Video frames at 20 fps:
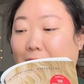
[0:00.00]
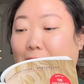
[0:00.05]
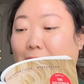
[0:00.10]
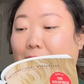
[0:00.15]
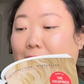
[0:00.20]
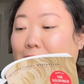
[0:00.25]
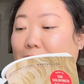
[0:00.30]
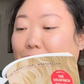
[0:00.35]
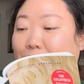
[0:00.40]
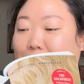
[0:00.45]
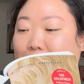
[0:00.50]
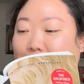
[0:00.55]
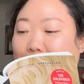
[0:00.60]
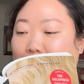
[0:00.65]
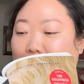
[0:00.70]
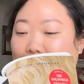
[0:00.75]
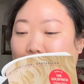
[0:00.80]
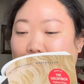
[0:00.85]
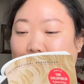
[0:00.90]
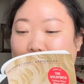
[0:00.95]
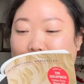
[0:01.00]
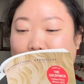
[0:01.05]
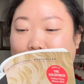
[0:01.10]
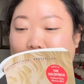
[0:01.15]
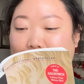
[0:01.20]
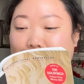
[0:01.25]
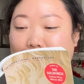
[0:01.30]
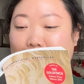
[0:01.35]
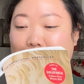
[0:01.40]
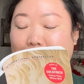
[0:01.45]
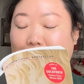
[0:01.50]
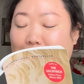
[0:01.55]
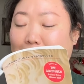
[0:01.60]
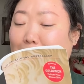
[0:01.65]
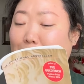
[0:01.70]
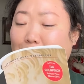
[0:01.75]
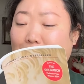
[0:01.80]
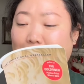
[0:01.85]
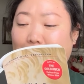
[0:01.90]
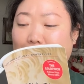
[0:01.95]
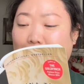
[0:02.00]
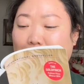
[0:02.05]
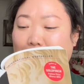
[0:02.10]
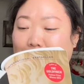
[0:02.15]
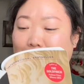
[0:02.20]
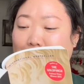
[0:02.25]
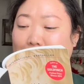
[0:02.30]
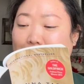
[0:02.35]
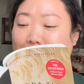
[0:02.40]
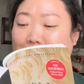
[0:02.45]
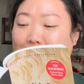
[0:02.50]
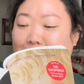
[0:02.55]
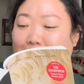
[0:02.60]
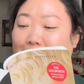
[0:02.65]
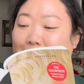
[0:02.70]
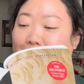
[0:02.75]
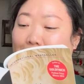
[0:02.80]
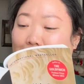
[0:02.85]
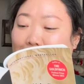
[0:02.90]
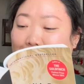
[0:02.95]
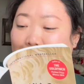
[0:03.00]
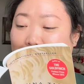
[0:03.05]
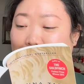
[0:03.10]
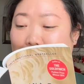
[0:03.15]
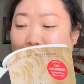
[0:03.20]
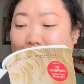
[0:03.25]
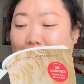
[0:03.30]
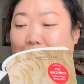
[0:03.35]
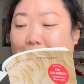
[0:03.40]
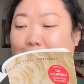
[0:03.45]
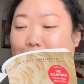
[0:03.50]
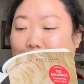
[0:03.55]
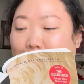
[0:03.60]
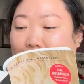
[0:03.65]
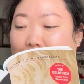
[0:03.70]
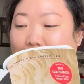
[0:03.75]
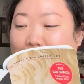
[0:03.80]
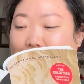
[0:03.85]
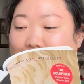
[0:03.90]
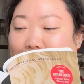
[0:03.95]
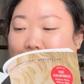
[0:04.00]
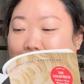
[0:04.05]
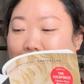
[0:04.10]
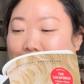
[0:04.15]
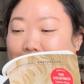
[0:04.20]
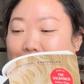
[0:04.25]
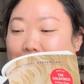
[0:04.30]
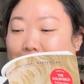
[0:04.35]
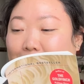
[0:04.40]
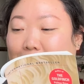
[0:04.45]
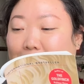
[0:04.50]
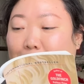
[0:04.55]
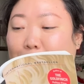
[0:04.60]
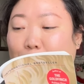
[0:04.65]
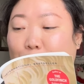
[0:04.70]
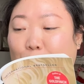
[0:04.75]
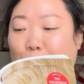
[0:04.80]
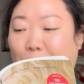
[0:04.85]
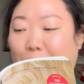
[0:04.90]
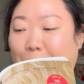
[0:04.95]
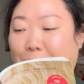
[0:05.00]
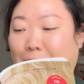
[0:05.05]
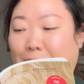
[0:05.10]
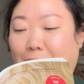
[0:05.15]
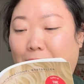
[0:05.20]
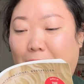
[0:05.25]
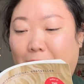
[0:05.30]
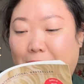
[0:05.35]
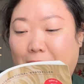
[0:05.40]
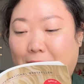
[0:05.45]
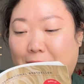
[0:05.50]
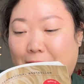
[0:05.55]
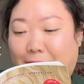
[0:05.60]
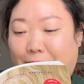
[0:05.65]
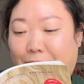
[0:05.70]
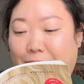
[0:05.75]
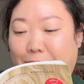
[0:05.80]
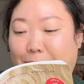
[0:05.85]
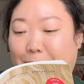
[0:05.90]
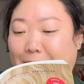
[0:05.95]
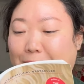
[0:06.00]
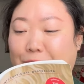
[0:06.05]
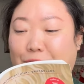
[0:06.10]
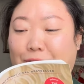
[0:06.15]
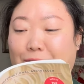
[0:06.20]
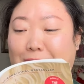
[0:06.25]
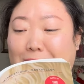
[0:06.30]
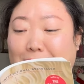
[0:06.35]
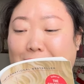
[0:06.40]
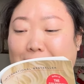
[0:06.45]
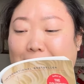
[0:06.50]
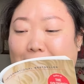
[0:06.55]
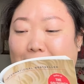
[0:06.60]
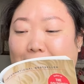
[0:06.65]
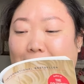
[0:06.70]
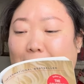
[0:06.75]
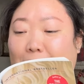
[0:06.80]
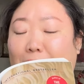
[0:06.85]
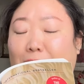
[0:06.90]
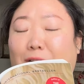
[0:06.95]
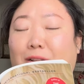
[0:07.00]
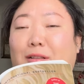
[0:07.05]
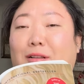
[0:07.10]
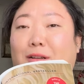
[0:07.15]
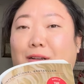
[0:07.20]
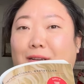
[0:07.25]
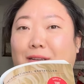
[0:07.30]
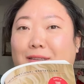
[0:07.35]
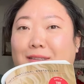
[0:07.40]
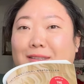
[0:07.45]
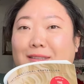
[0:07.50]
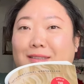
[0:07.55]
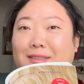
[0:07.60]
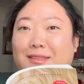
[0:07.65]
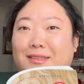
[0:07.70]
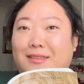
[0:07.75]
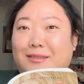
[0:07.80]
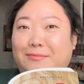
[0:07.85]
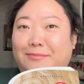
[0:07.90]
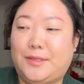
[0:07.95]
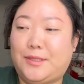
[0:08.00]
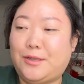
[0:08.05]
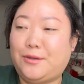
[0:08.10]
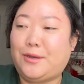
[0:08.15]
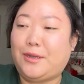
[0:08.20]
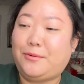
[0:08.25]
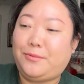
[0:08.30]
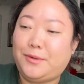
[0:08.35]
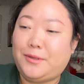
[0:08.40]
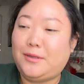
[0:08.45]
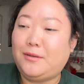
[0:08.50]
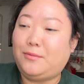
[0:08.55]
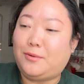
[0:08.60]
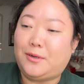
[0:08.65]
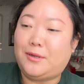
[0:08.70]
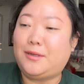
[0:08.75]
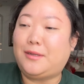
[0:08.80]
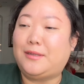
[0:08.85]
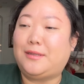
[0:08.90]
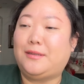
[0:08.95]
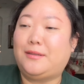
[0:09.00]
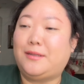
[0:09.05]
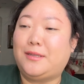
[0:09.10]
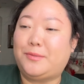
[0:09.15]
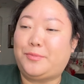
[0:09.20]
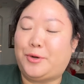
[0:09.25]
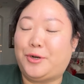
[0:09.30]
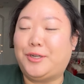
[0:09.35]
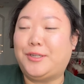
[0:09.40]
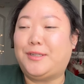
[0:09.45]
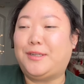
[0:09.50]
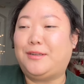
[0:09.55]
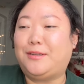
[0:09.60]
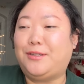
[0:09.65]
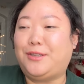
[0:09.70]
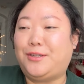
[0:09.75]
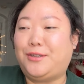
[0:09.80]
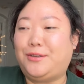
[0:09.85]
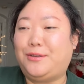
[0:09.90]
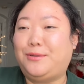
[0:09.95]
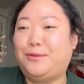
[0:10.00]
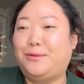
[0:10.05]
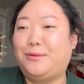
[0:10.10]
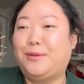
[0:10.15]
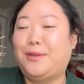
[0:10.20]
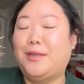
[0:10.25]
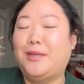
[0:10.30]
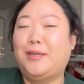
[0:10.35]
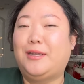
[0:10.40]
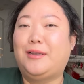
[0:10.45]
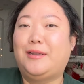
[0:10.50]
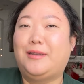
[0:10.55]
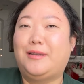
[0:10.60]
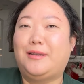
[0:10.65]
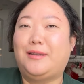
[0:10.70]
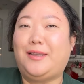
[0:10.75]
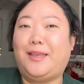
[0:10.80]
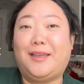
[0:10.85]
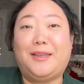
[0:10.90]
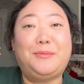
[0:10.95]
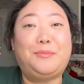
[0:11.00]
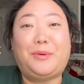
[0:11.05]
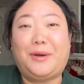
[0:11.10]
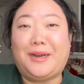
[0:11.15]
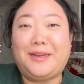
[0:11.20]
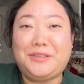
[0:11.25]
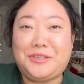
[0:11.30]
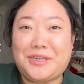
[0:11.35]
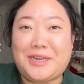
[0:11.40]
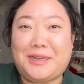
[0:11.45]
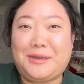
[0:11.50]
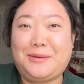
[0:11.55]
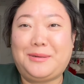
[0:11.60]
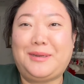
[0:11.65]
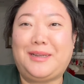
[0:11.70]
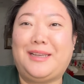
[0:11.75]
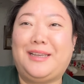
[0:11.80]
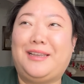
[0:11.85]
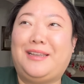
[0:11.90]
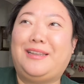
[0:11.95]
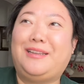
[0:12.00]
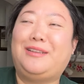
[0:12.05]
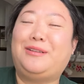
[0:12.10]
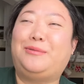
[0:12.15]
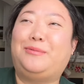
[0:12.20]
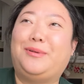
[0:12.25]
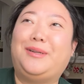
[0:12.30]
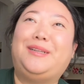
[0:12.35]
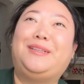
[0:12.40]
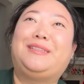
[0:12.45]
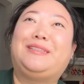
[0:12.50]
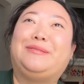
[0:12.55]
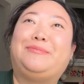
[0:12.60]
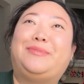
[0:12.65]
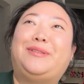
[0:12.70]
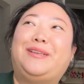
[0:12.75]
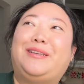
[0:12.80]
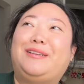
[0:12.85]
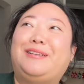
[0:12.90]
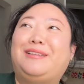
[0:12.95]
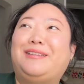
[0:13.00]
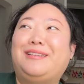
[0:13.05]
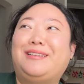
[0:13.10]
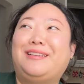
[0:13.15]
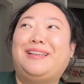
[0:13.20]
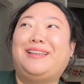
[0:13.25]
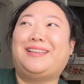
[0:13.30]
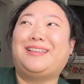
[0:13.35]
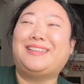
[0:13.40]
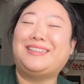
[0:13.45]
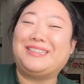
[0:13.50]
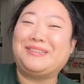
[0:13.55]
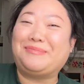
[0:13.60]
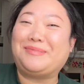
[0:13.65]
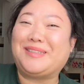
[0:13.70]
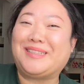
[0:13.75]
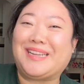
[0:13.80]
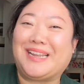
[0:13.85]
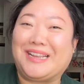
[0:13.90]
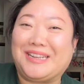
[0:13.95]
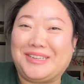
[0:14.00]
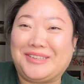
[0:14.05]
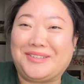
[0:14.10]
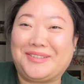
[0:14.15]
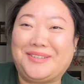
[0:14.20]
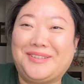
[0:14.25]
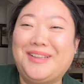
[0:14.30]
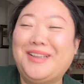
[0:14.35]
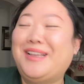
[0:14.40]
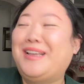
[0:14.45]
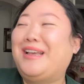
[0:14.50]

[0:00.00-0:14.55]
I used to think it didn't. Now I think it does. And I think that mine is this, a morbid longing for the picturesque at all costs. So I really want this person to, again, branch out and read something substantial.